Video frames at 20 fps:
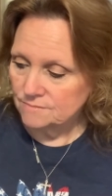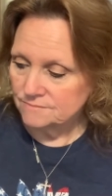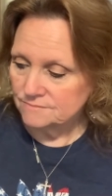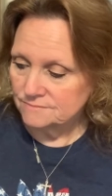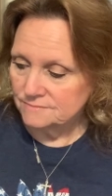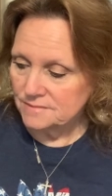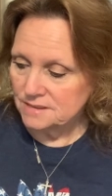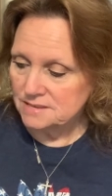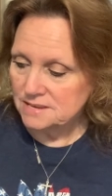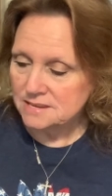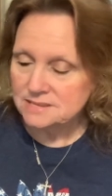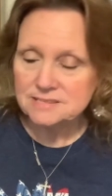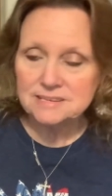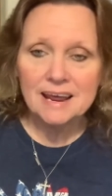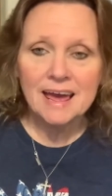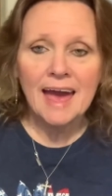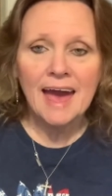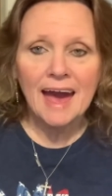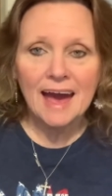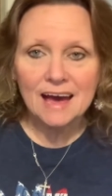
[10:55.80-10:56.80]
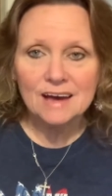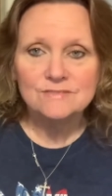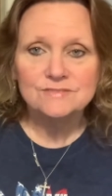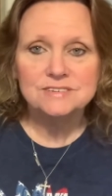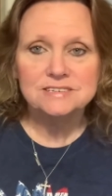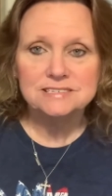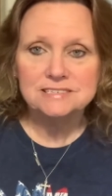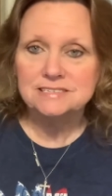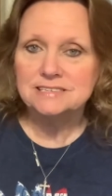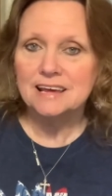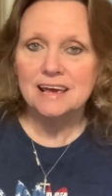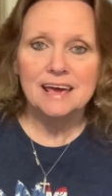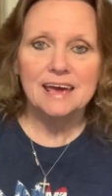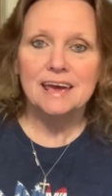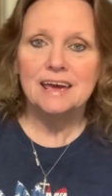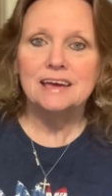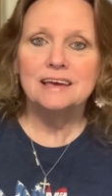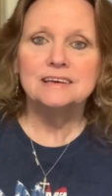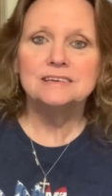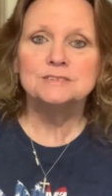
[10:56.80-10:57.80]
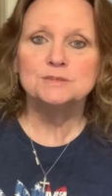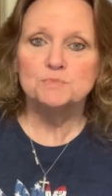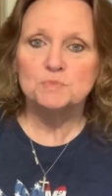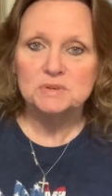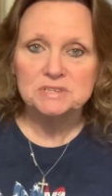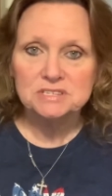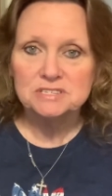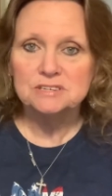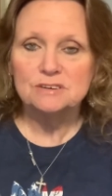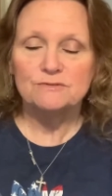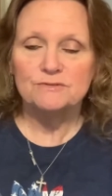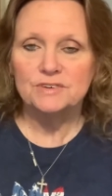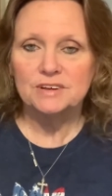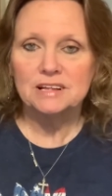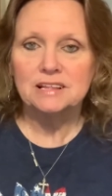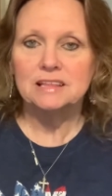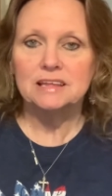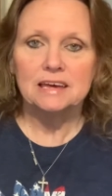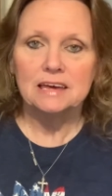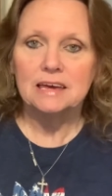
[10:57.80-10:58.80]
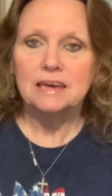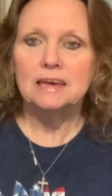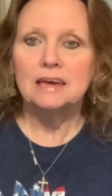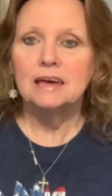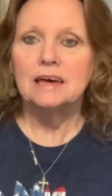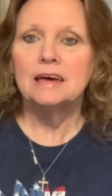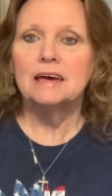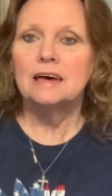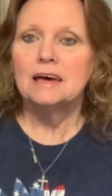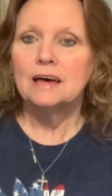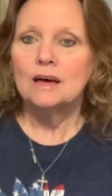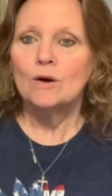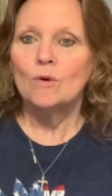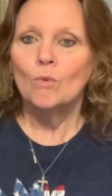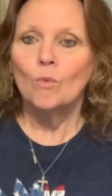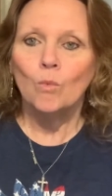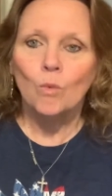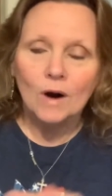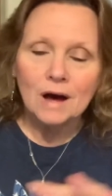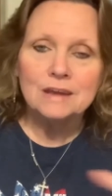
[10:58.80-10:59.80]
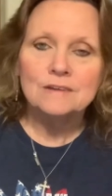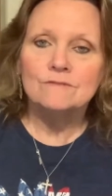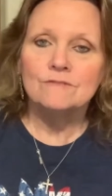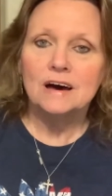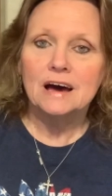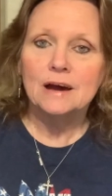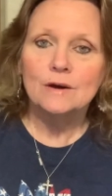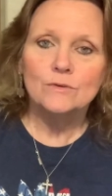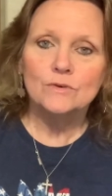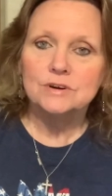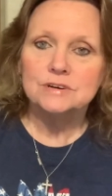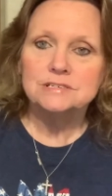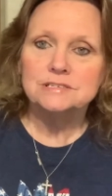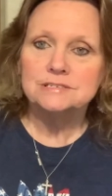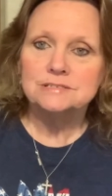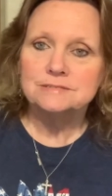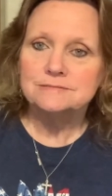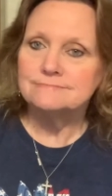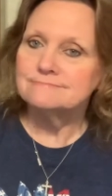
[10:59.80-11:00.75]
It doesn't have to say specifically one virus.